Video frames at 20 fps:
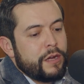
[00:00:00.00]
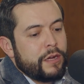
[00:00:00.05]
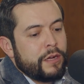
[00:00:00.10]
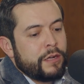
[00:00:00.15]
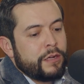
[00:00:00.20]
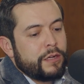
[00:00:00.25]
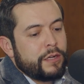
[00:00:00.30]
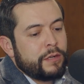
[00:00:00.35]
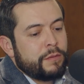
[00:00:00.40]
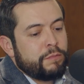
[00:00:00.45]

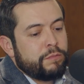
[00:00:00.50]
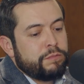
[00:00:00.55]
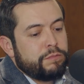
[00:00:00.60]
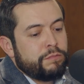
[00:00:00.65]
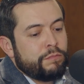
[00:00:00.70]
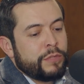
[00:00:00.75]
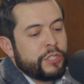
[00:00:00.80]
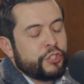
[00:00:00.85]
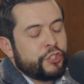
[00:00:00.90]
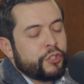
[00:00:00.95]
a
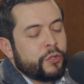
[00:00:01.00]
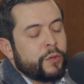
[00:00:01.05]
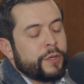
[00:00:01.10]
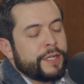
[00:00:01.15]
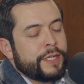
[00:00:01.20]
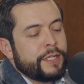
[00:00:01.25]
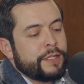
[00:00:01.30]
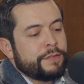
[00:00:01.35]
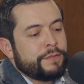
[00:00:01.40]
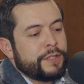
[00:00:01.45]

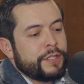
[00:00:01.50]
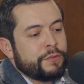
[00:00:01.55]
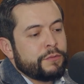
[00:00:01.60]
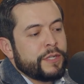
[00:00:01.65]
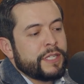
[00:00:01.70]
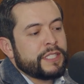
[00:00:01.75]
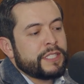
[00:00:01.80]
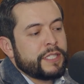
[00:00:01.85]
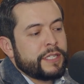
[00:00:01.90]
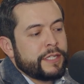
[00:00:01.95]
majority of the
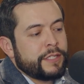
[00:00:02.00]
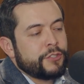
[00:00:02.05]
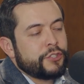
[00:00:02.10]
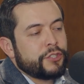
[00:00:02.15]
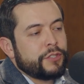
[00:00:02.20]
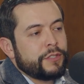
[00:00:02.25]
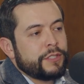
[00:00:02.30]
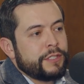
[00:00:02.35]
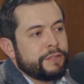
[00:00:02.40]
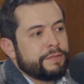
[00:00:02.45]

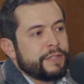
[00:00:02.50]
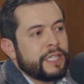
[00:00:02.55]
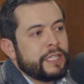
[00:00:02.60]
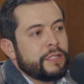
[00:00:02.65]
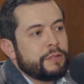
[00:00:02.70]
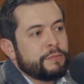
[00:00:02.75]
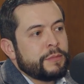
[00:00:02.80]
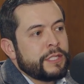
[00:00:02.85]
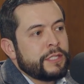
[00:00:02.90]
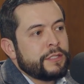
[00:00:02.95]
residential
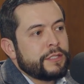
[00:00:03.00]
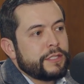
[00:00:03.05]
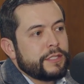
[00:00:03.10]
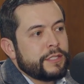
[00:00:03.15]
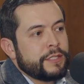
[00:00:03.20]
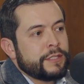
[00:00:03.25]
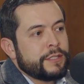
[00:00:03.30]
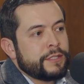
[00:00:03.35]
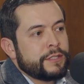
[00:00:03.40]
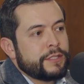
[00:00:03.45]
development
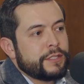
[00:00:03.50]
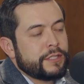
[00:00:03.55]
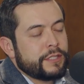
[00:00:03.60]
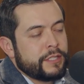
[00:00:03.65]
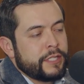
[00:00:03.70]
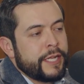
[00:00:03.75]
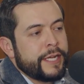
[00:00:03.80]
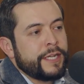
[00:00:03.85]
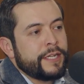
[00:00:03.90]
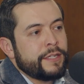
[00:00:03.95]
is
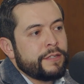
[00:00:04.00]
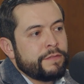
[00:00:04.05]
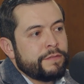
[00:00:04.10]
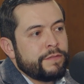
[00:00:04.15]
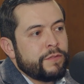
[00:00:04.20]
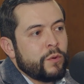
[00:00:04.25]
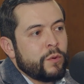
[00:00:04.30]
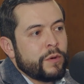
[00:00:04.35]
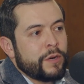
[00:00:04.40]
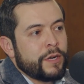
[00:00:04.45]
slated
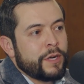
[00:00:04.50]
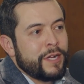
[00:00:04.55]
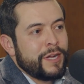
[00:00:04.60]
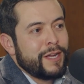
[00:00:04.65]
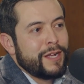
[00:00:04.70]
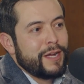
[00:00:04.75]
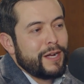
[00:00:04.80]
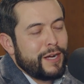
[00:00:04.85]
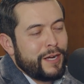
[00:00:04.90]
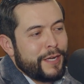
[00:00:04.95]
for
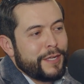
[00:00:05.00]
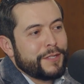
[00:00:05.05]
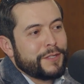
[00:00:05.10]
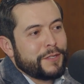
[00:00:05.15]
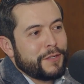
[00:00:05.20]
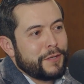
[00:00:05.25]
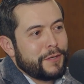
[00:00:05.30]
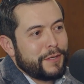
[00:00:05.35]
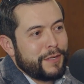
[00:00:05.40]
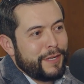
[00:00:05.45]

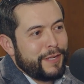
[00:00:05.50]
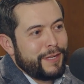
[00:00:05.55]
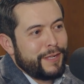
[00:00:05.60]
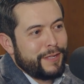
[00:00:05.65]
either